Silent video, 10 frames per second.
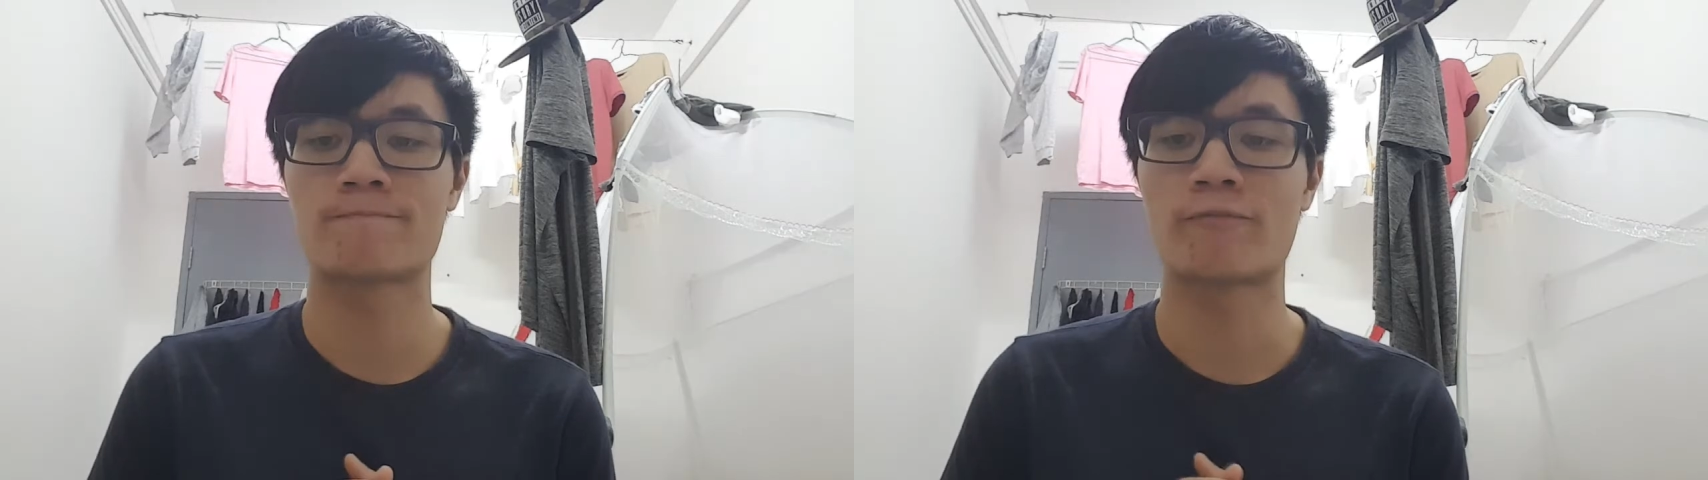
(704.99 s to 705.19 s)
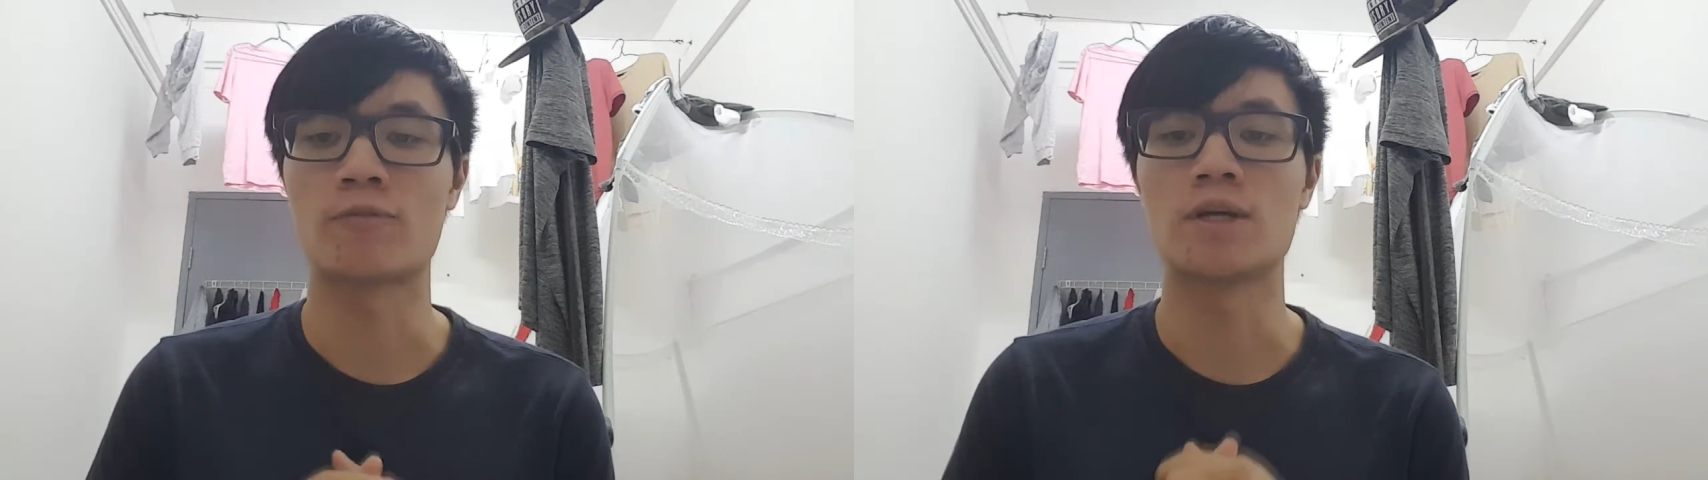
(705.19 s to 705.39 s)

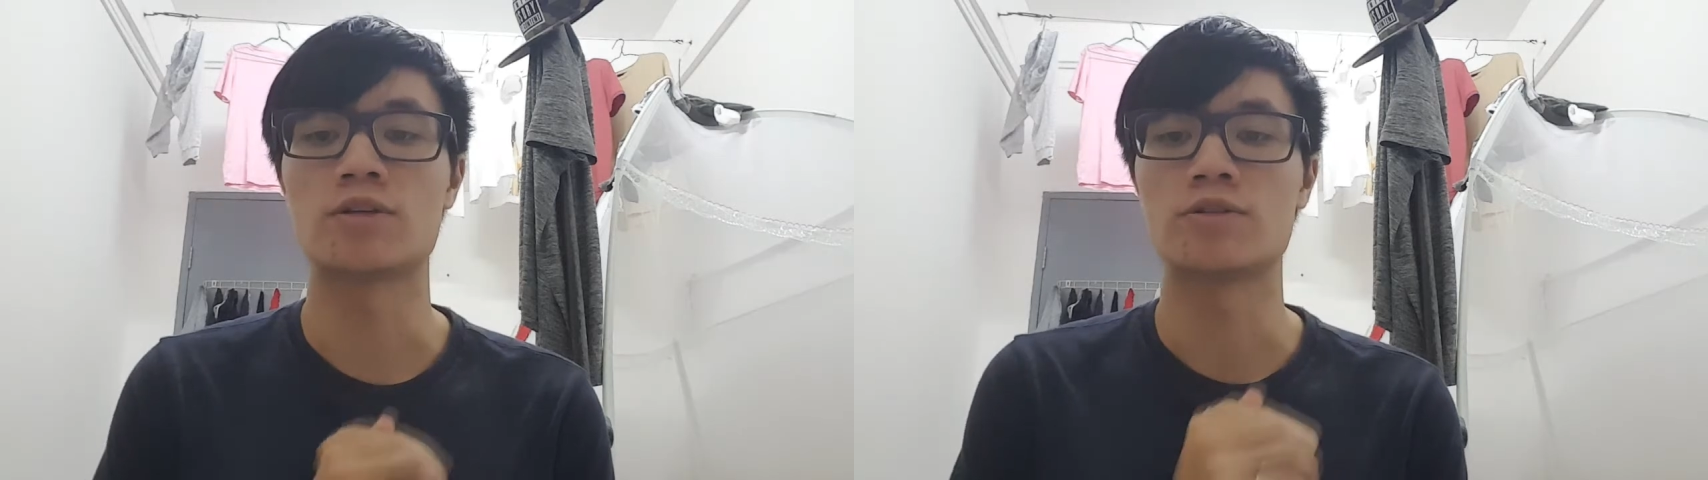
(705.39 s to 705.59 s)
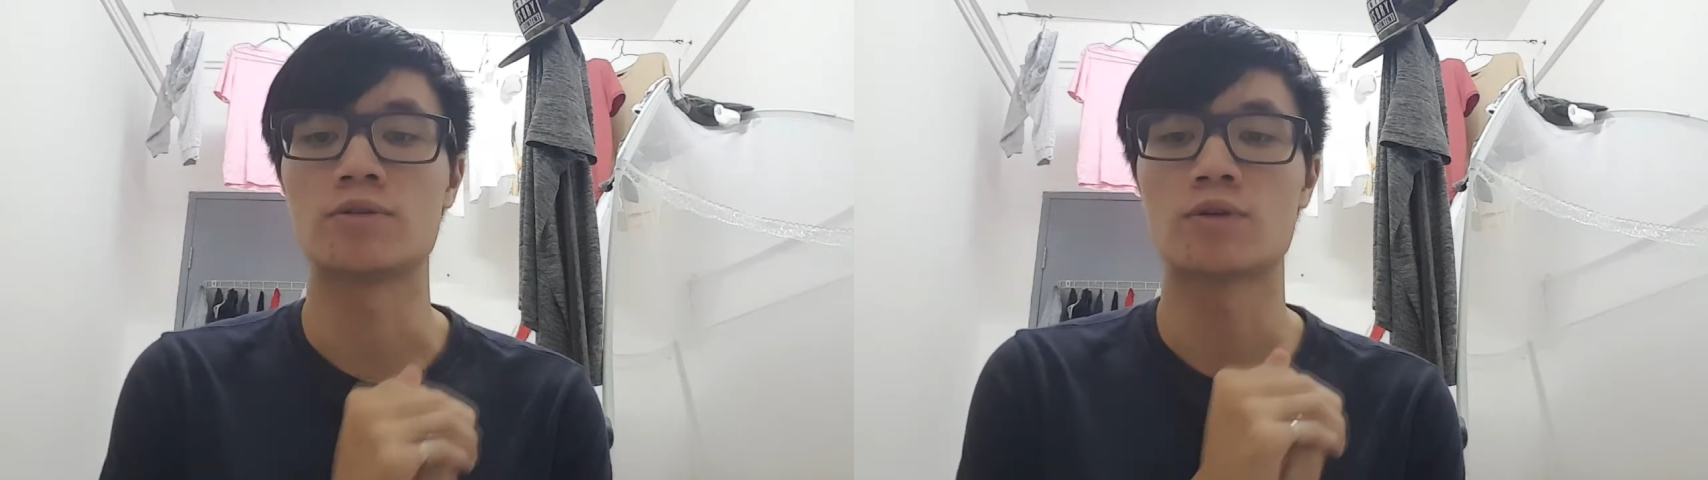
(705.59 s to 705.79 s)
for me
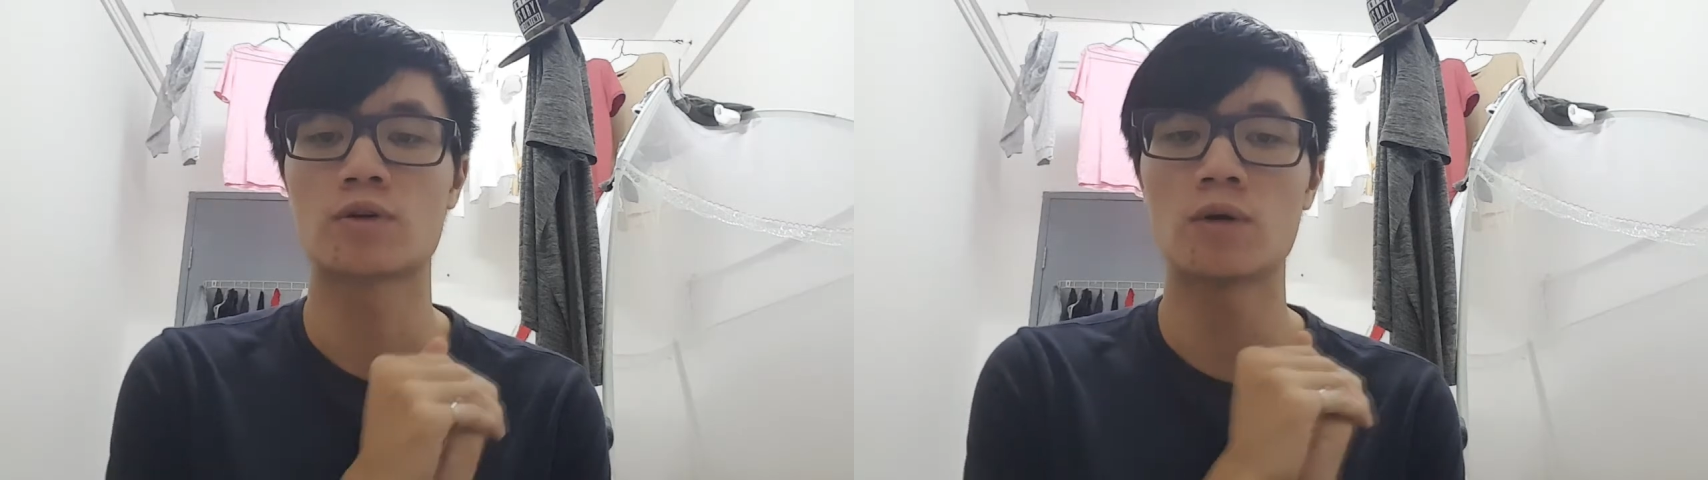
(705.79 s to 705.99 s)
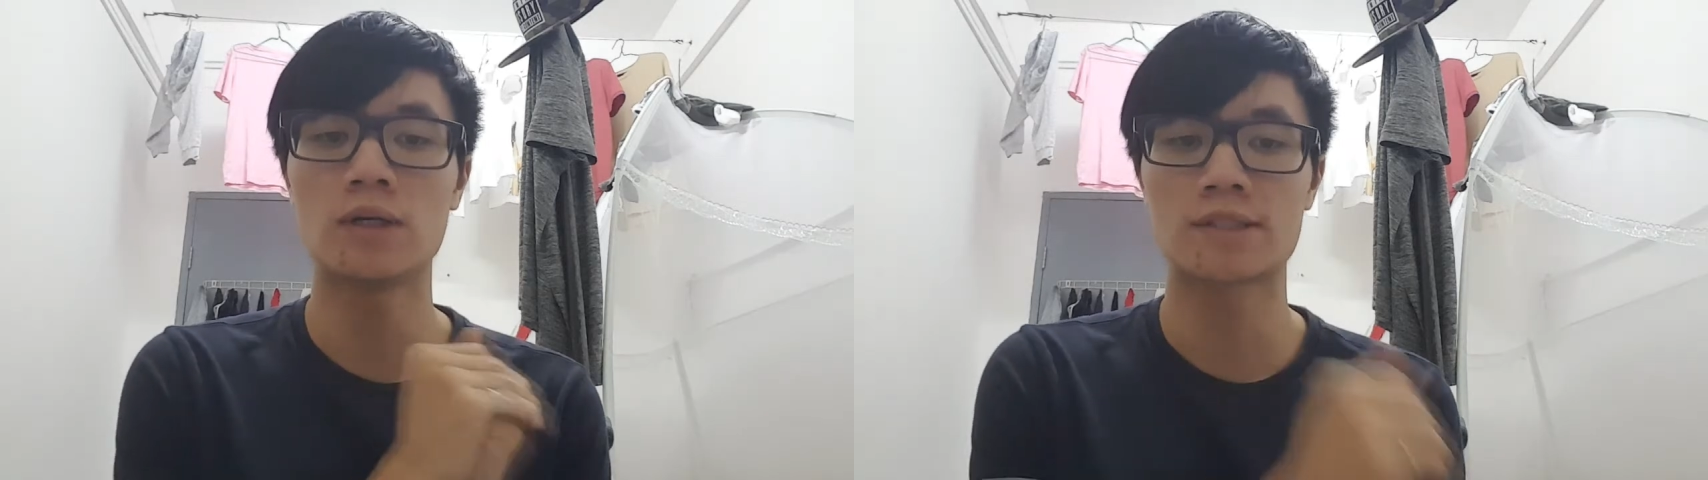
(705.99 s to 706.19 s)
to
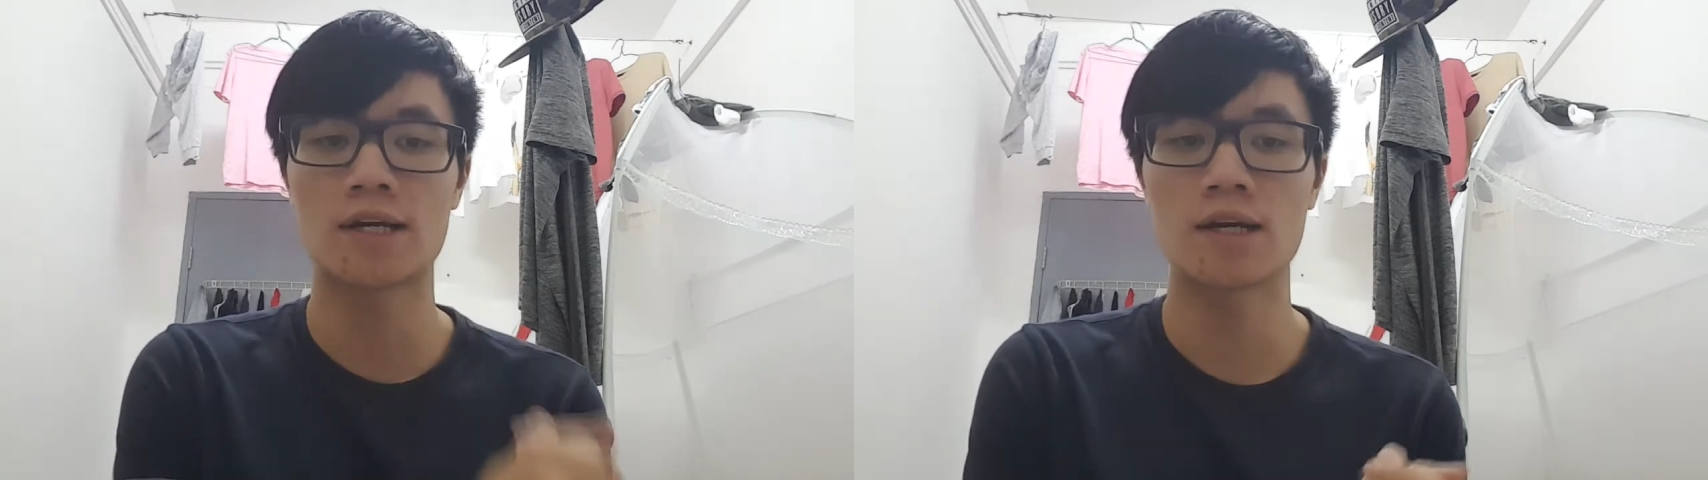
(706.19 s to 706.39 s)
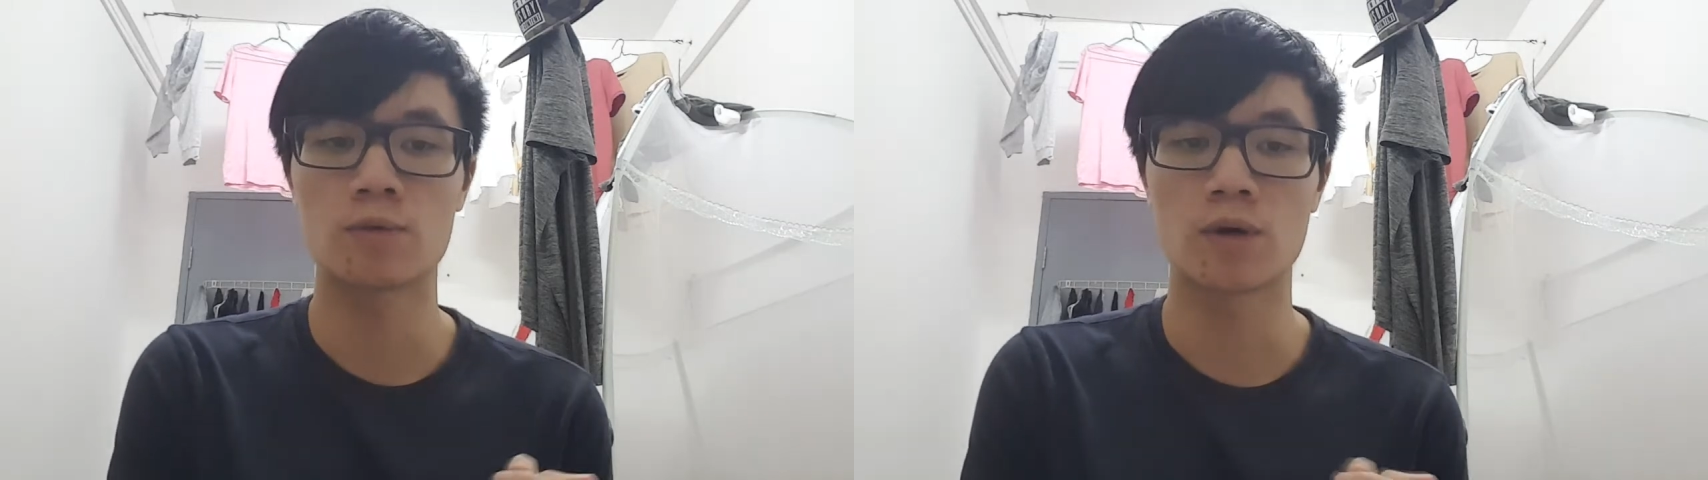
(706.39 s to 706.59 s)
go
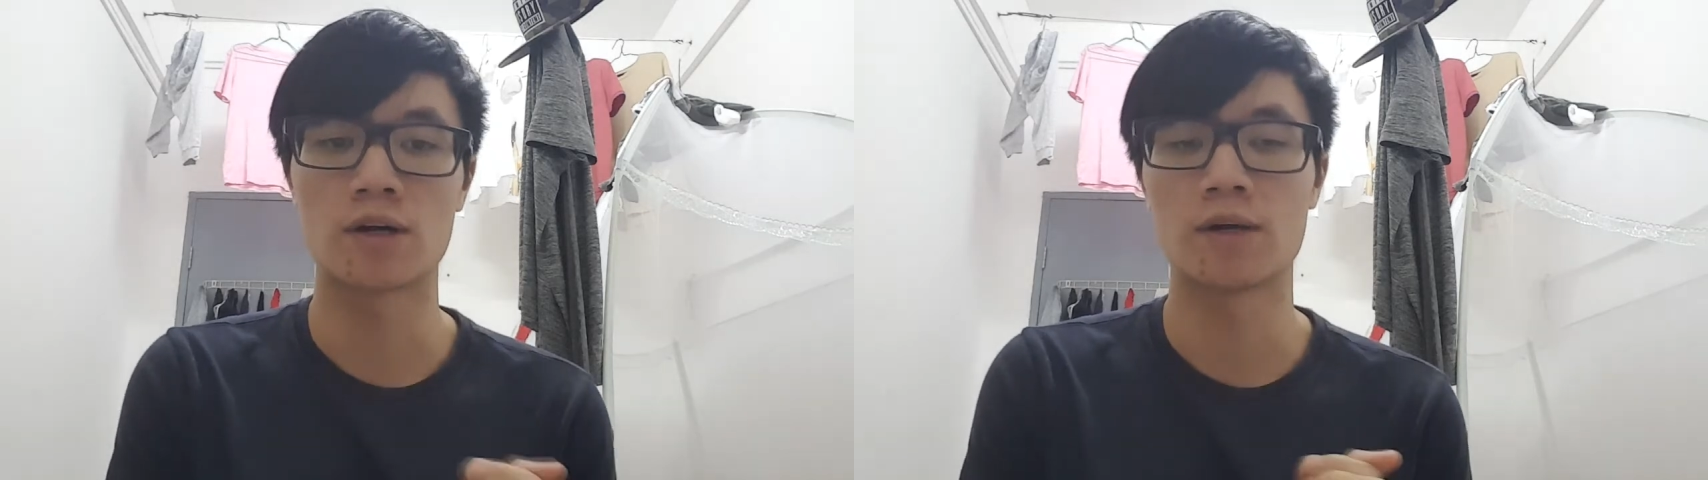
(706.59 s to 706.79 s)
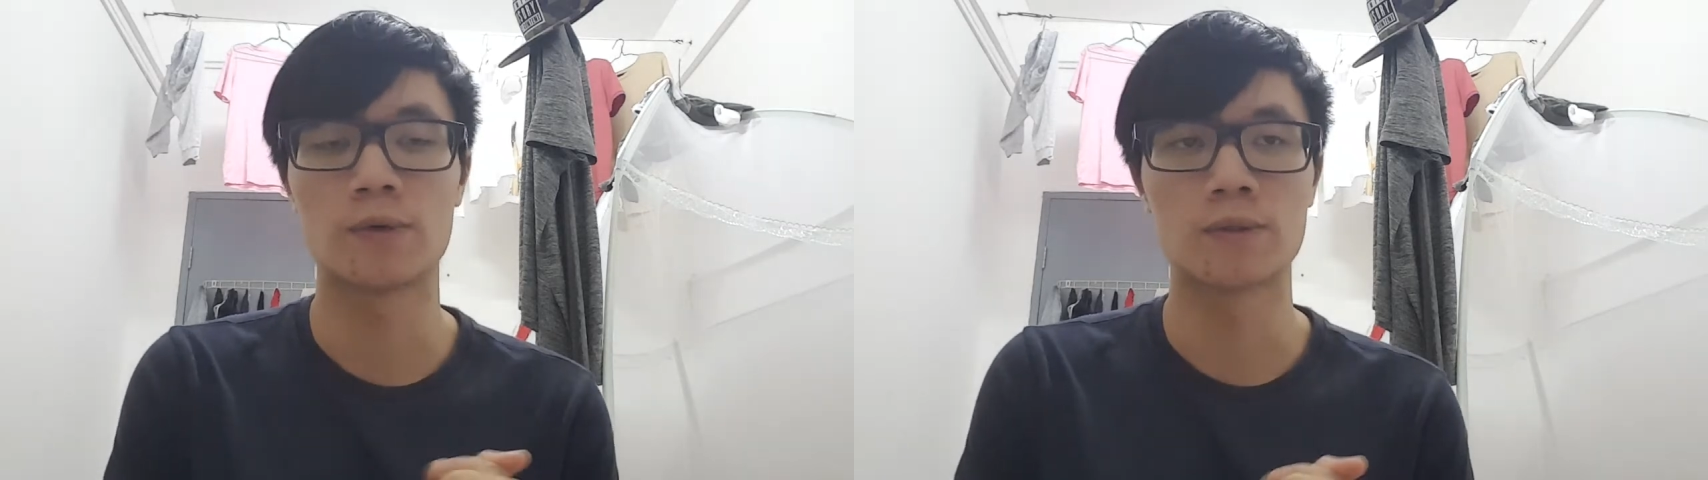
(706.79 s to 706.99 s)
outside where
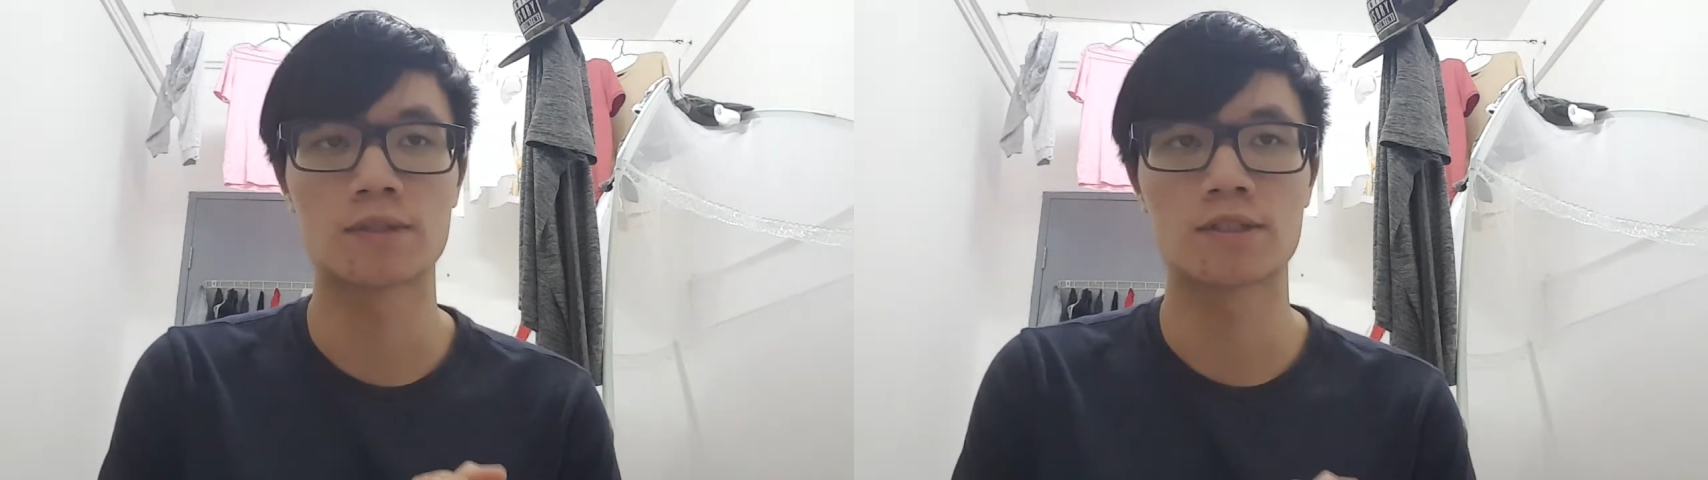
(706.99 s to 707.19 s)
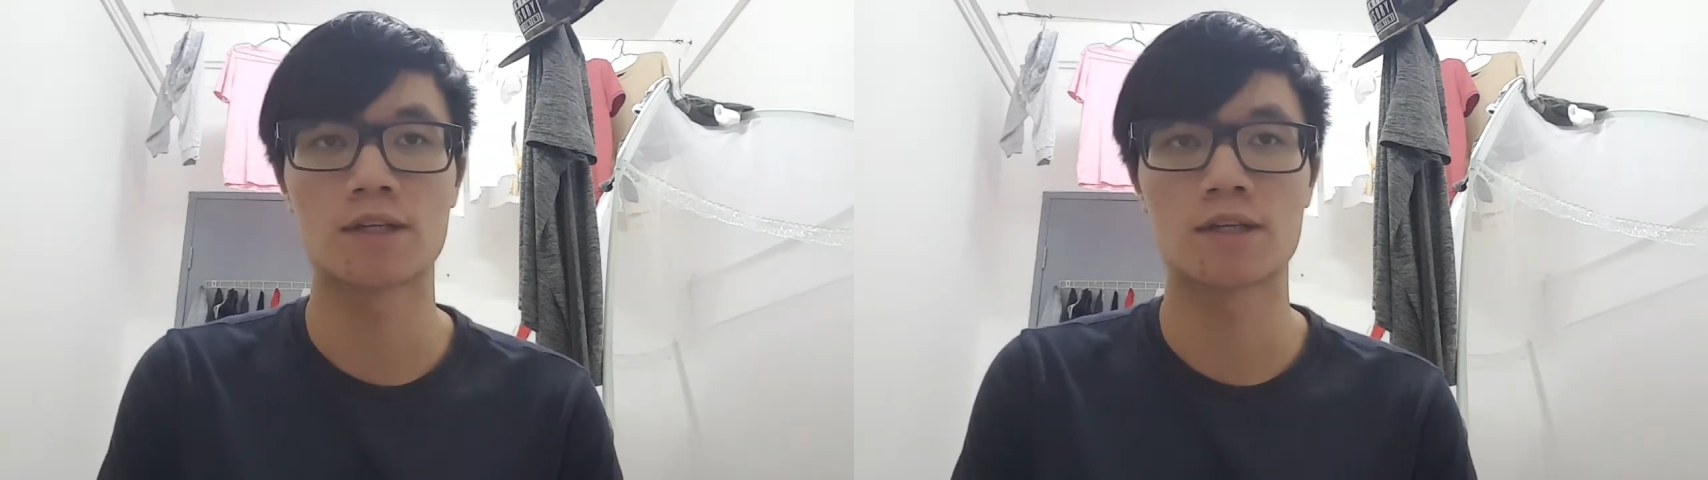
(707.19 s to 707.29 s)
it won't